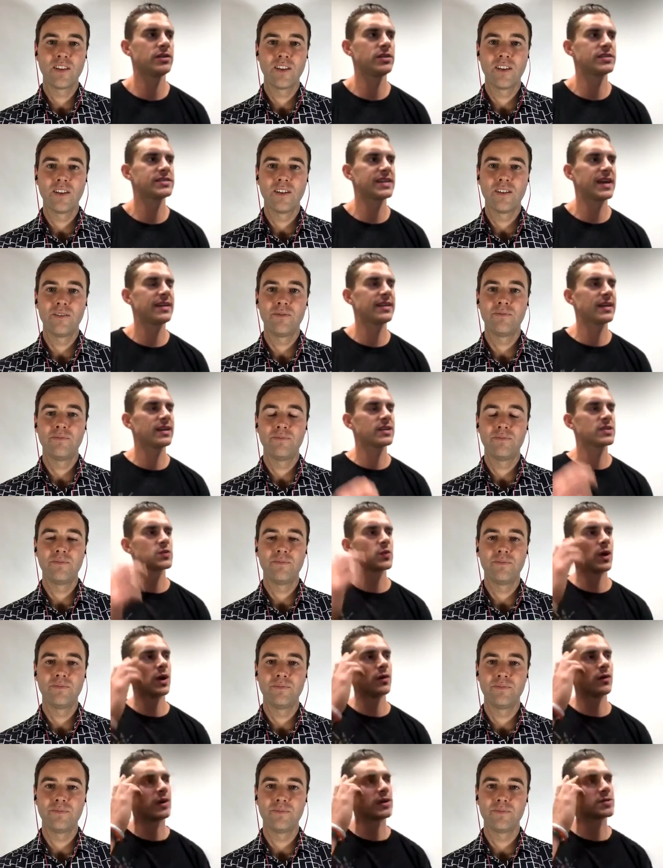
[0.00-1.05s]
Speaker 1: say that as
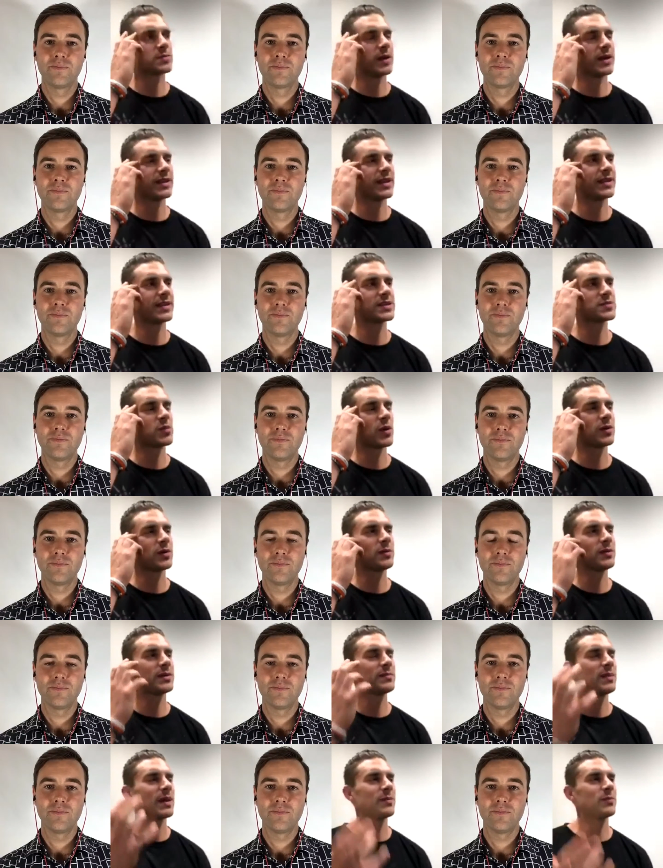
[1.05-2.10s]
well, Ross, but then there's
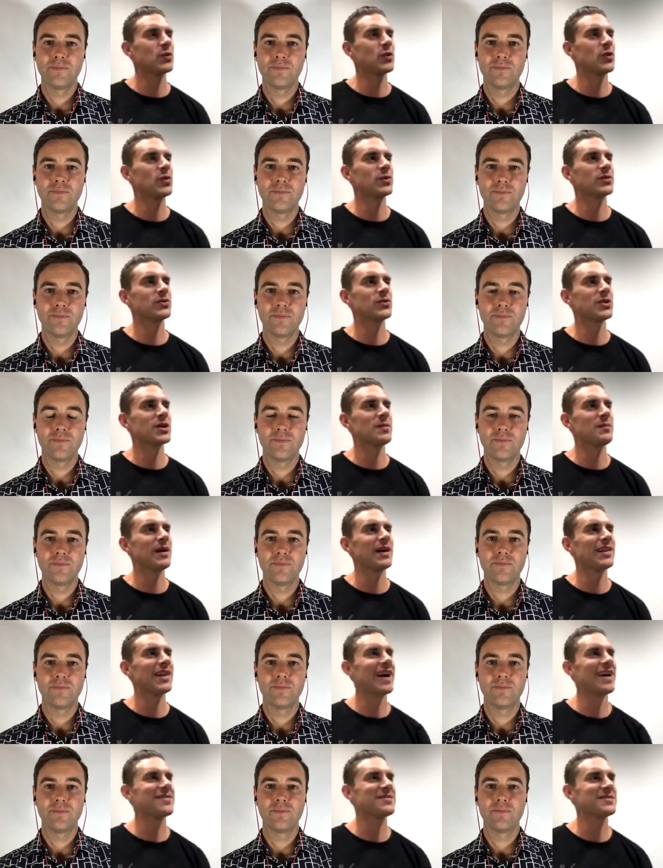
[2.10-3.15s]
probably people who would look at my
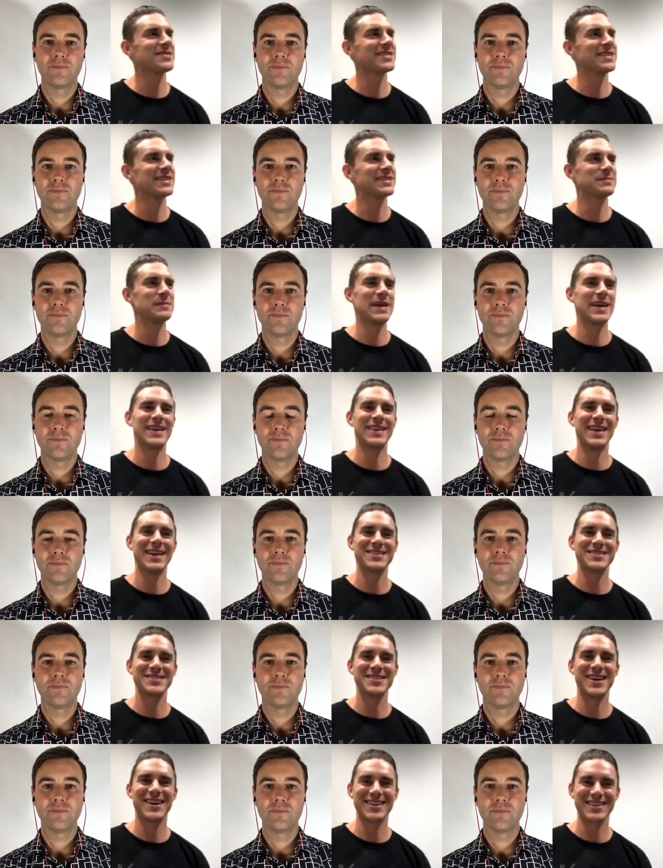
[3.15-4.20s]
life and think, man, that
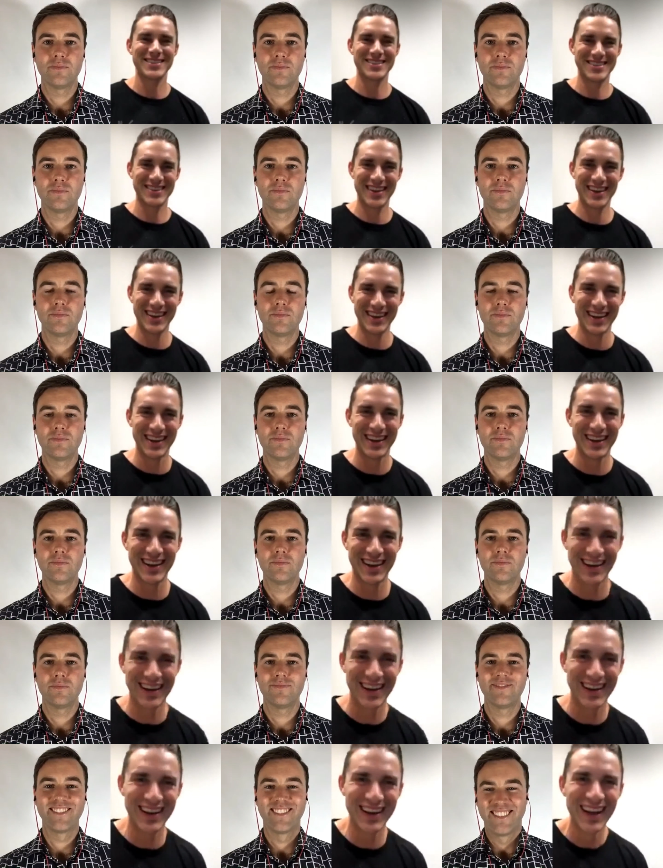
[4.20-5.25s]
sucks.
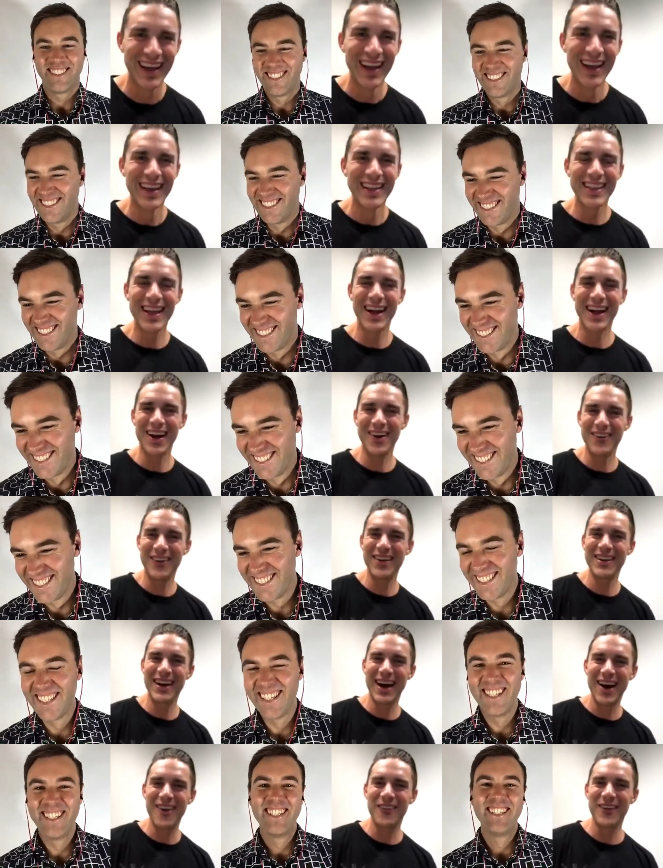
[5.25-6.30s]
Like, I want
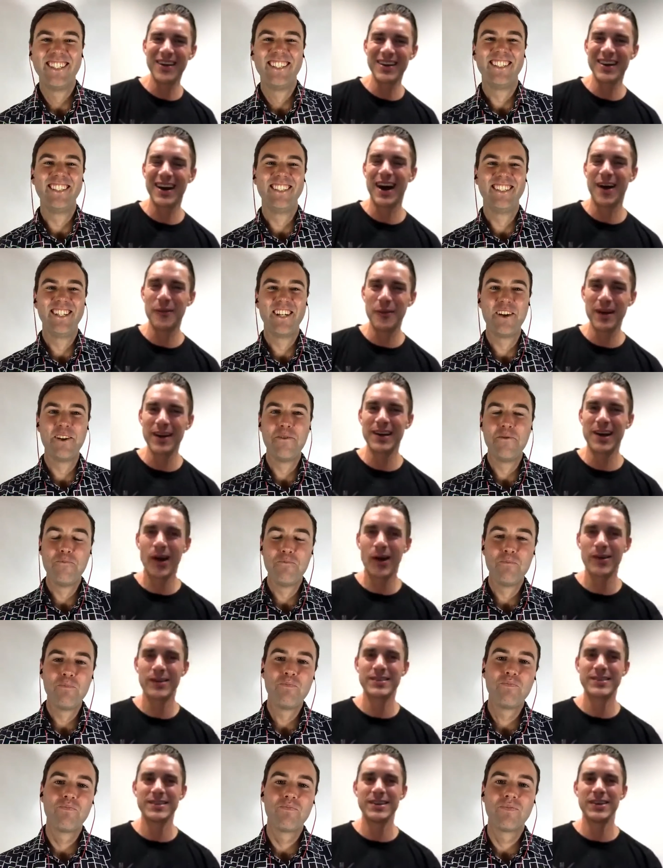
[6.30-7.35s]
to go
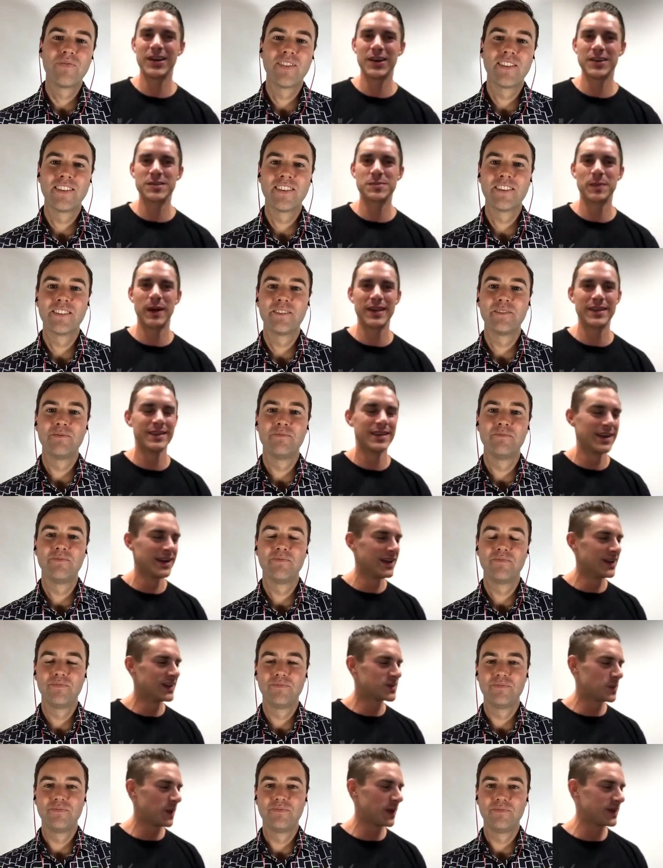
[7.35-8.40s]
and,
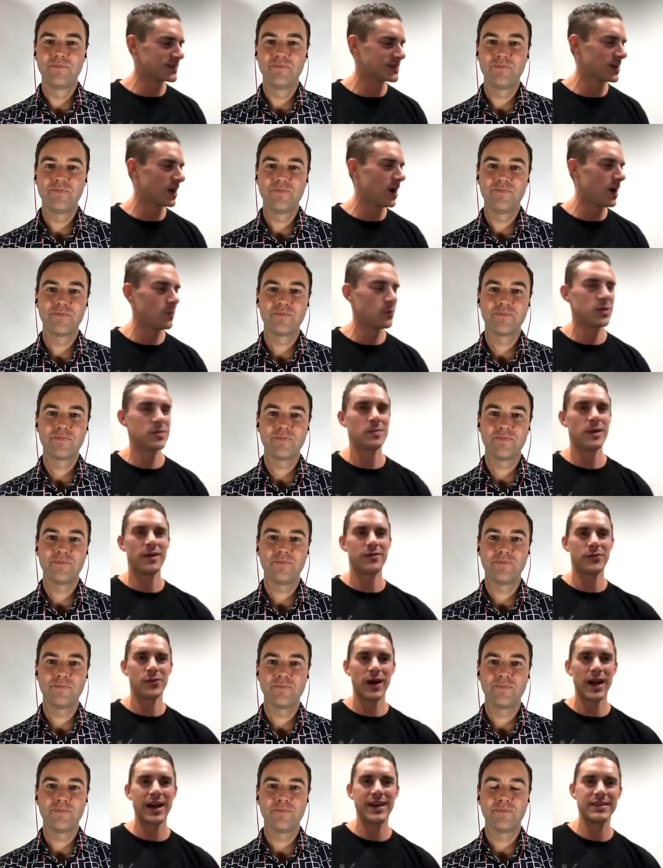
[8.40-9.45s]
spend time with my
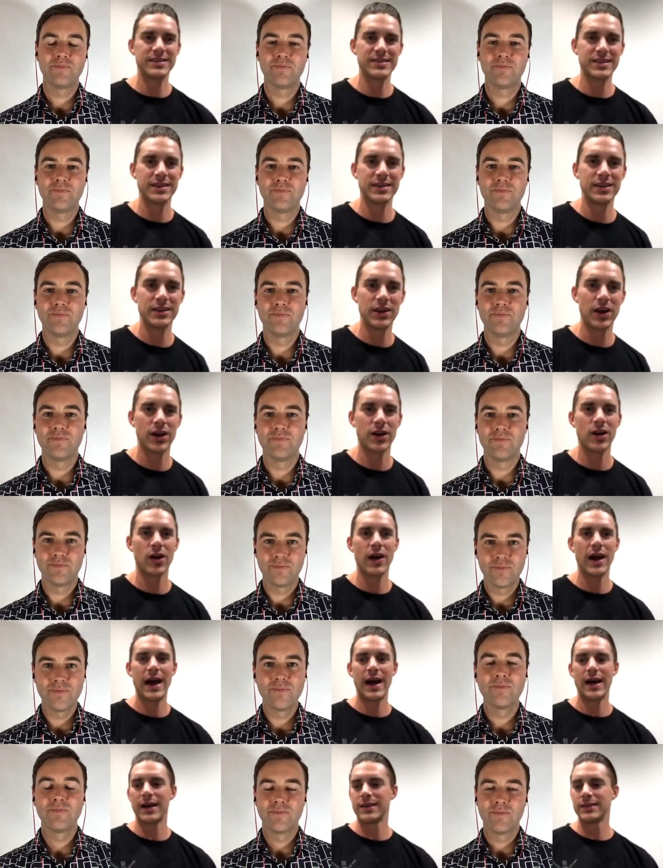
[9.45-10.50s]
friends and, go
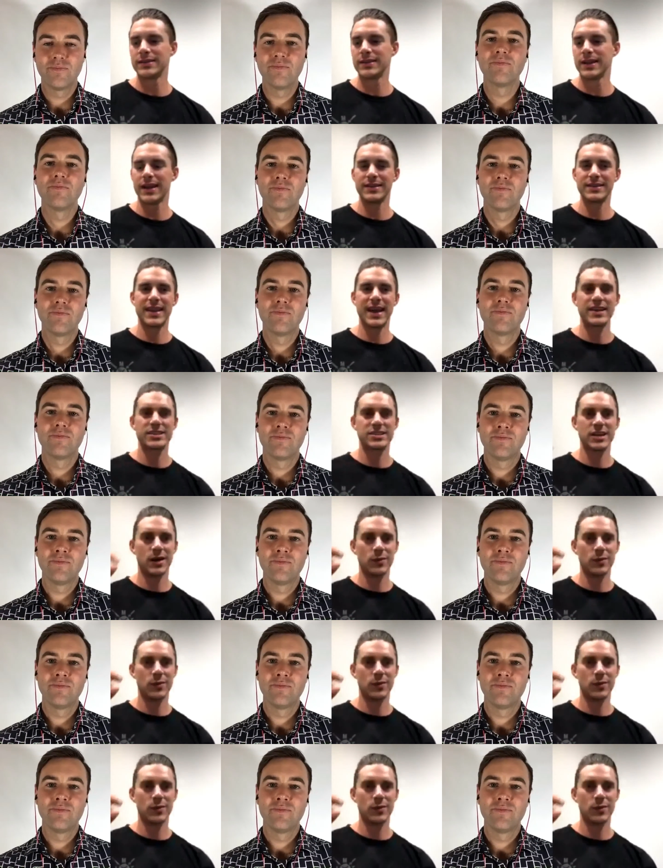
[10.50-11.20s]
out and catch up